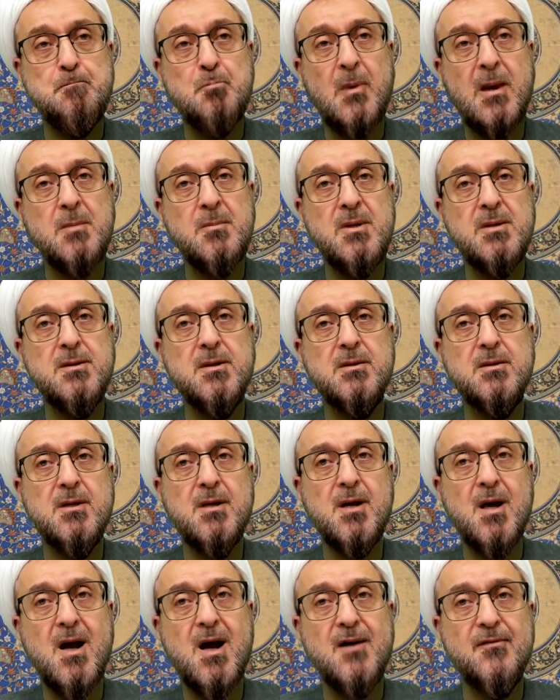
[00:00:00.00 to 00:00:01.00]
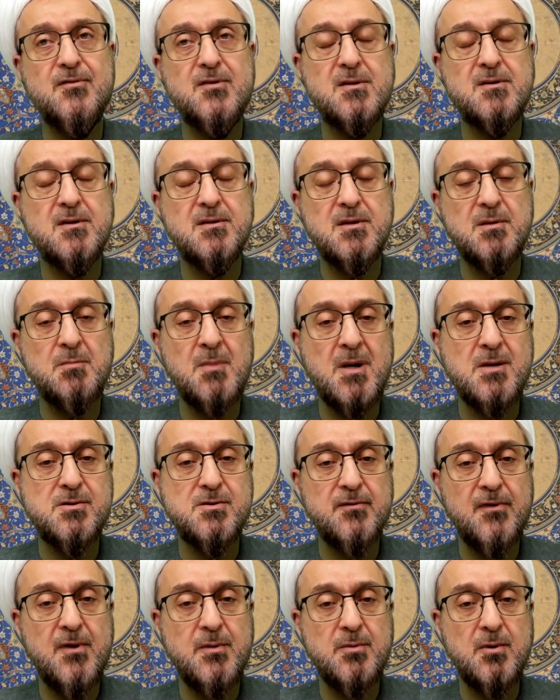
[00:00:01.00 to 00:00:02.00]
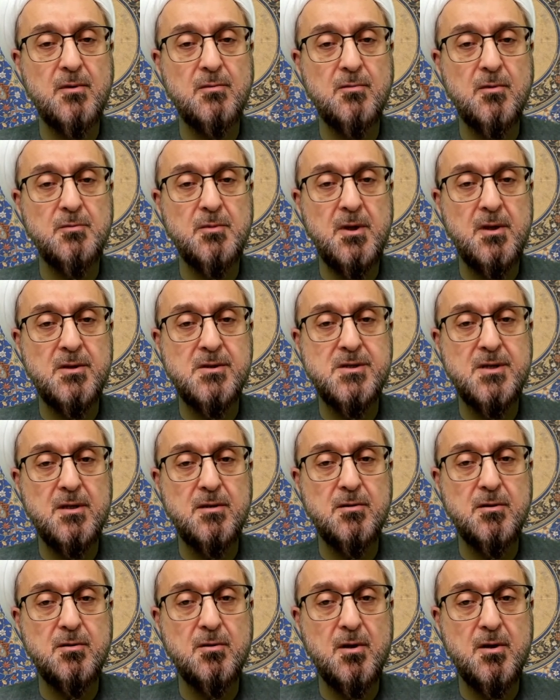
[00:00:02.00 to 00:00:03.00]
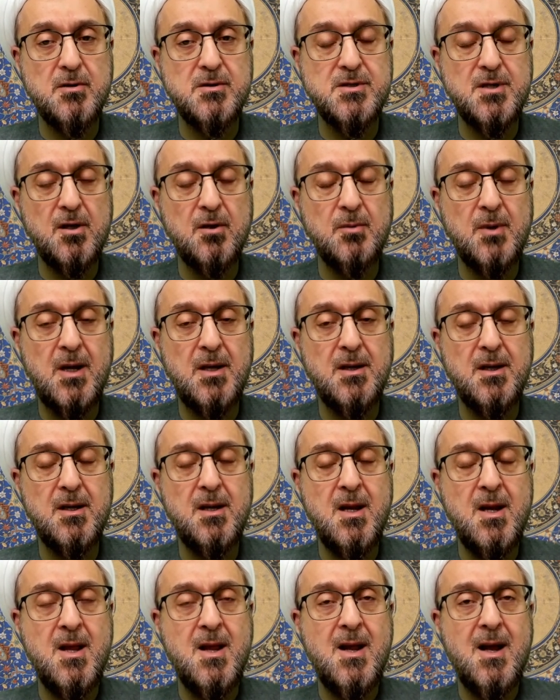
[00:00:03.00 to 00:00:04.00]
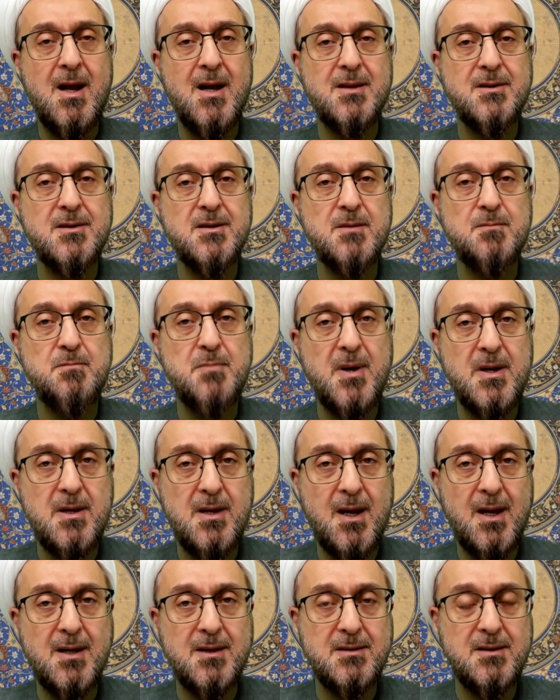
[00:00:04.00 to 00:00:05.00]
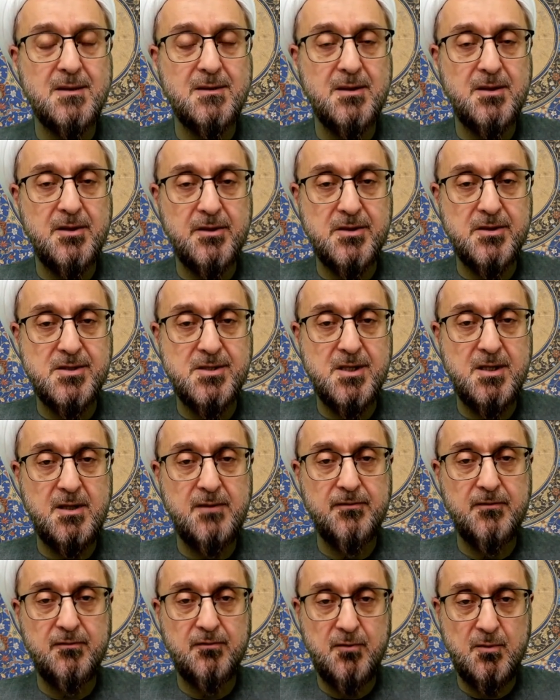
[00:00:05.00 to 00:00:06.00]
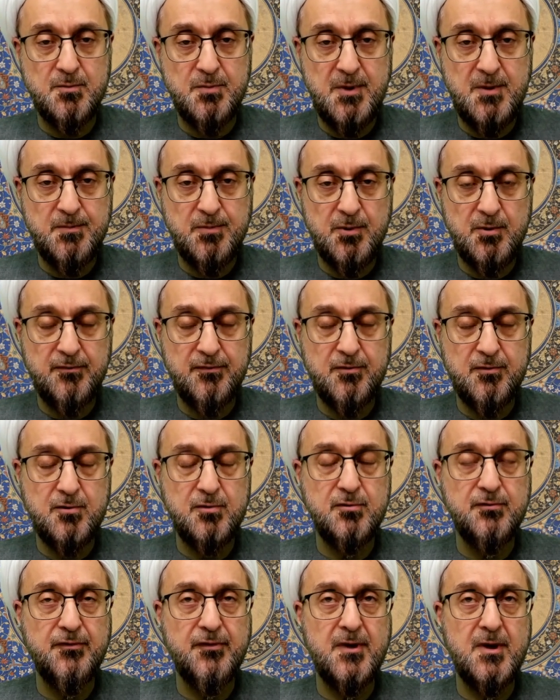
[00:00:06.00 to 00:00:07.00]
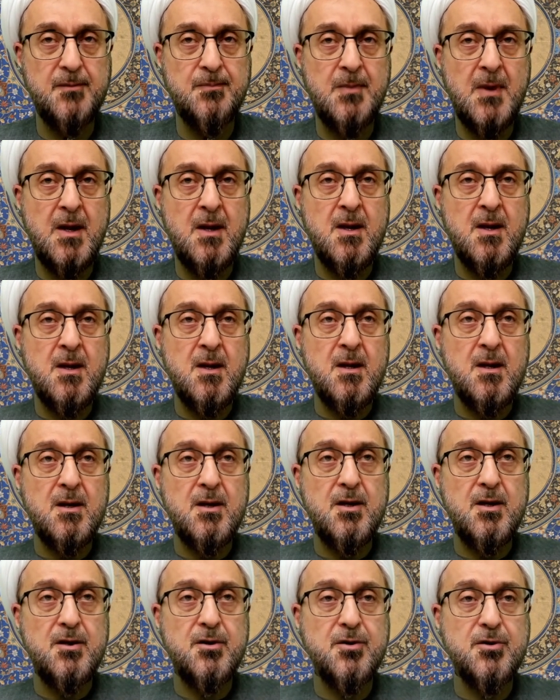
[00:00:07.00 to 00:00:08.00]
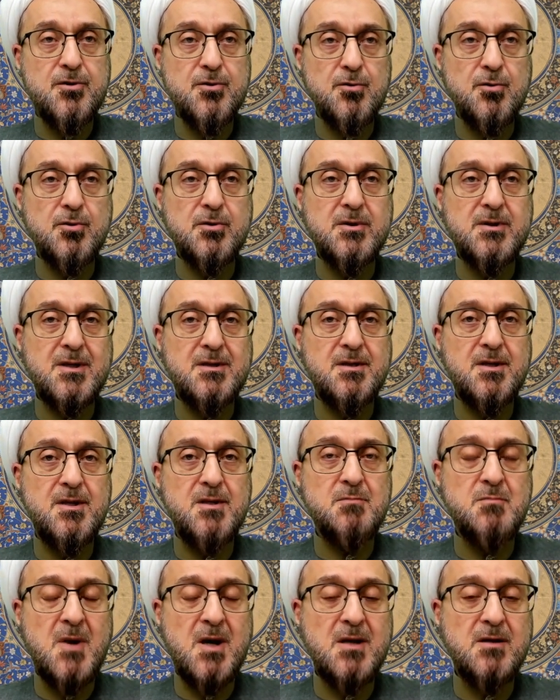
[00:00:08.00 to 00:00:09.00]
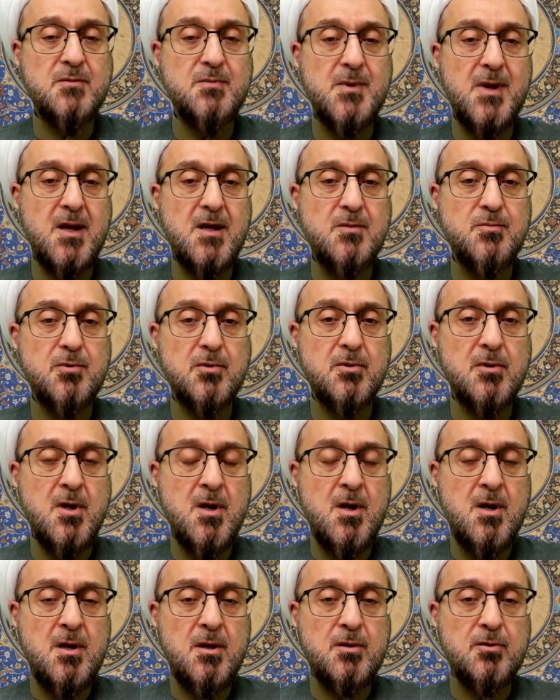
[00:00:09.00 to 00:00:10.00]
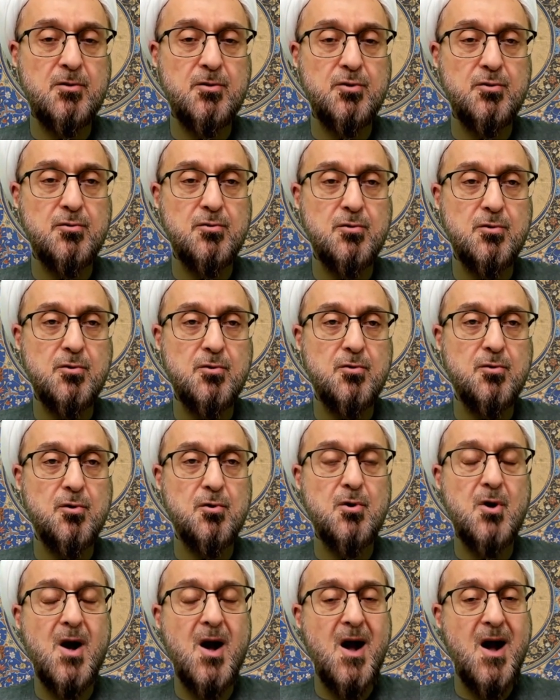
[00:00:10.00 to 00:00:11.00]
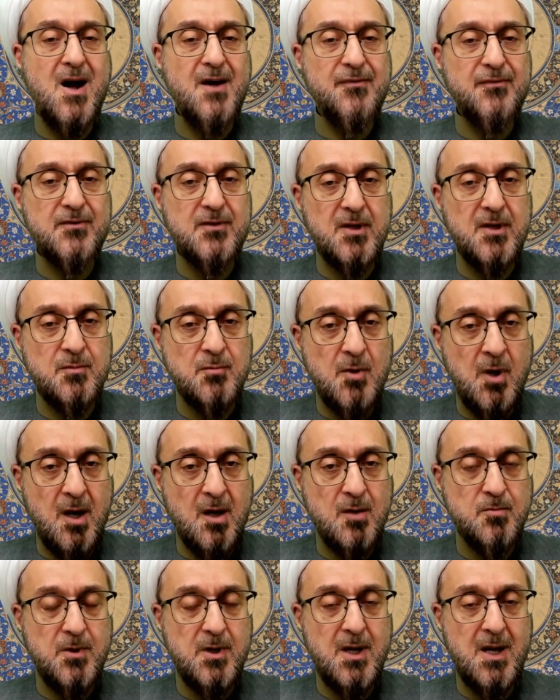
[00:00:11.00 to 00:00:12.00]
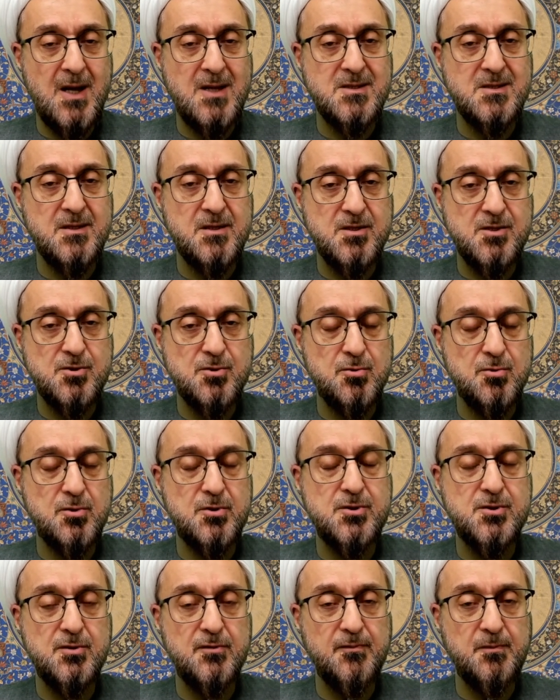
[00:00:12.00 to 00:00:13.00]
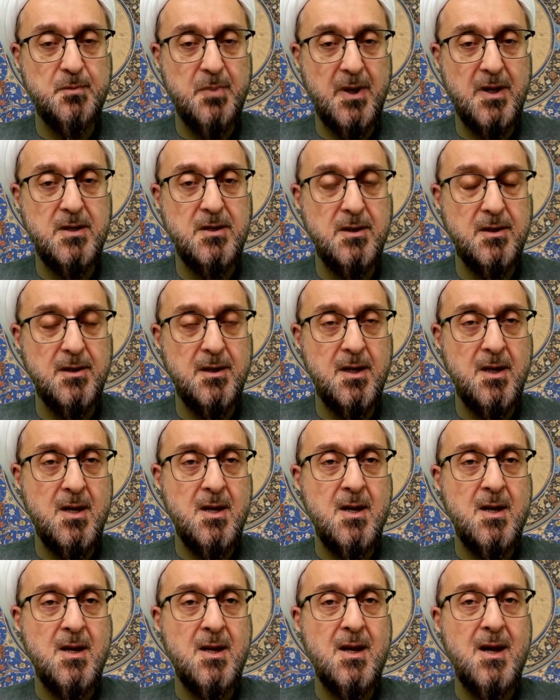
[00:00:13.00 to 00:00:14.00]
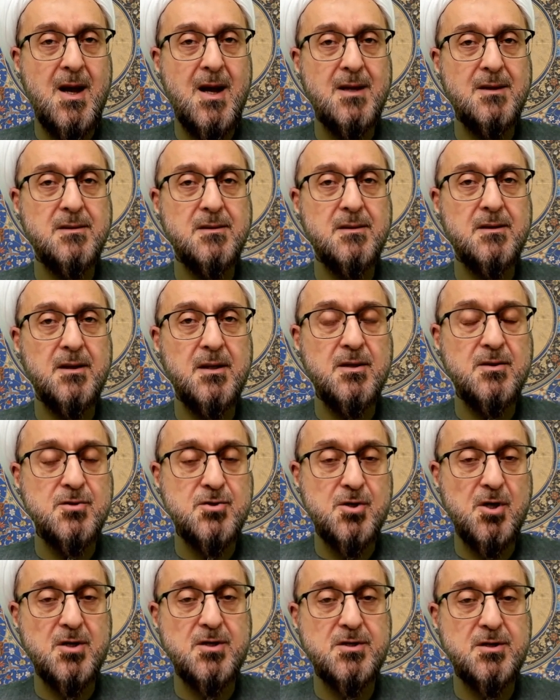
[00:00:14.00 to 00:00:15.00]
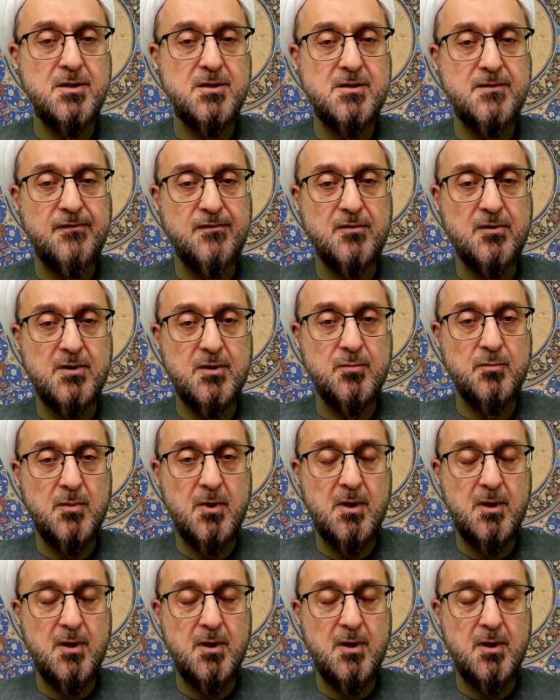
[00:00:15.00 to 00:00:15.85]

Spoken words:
immediately after the demise of Amir al-Mu'mineen salawatullah wasalam alayhi and the bay'ah that he received from people of Kufa, he thought that he might be able to go after Muawiyah as the source of pain and injustice for the